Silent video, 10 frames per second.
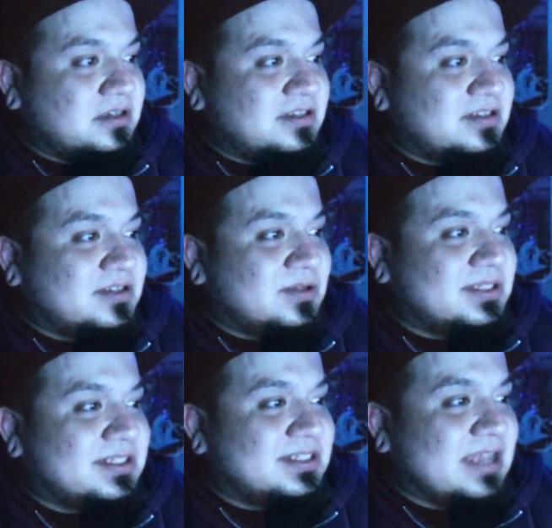So it's
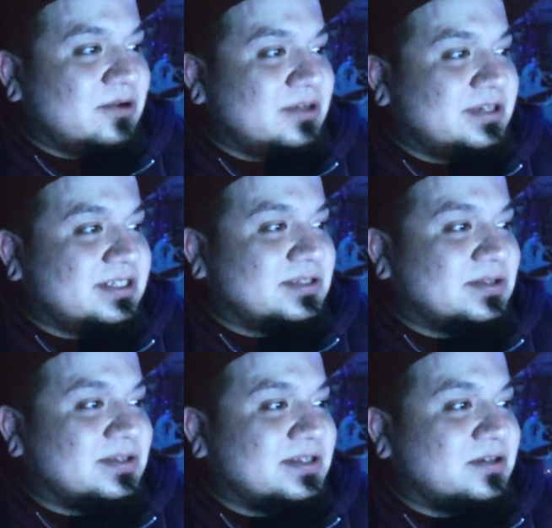sour diesel
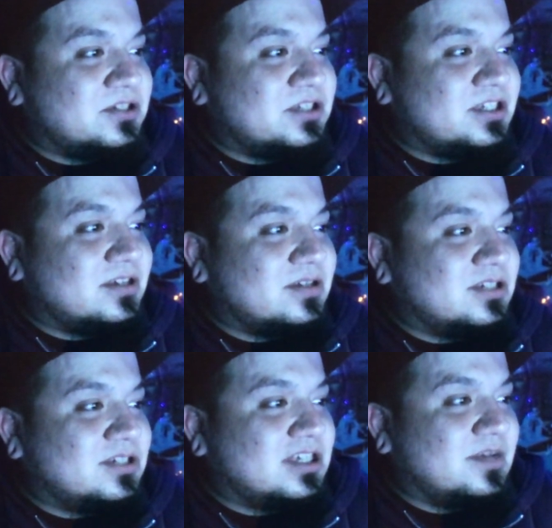and OG kush
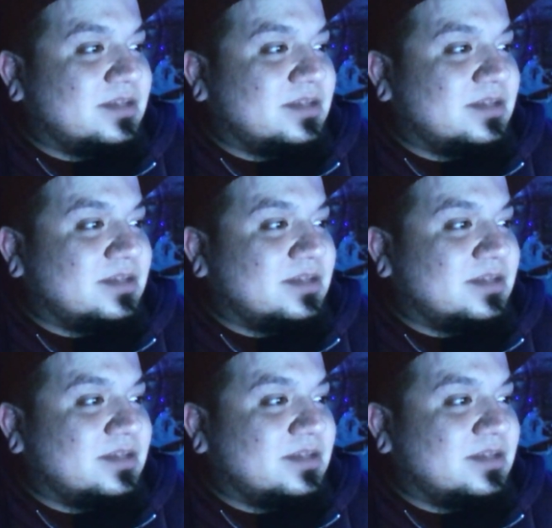coming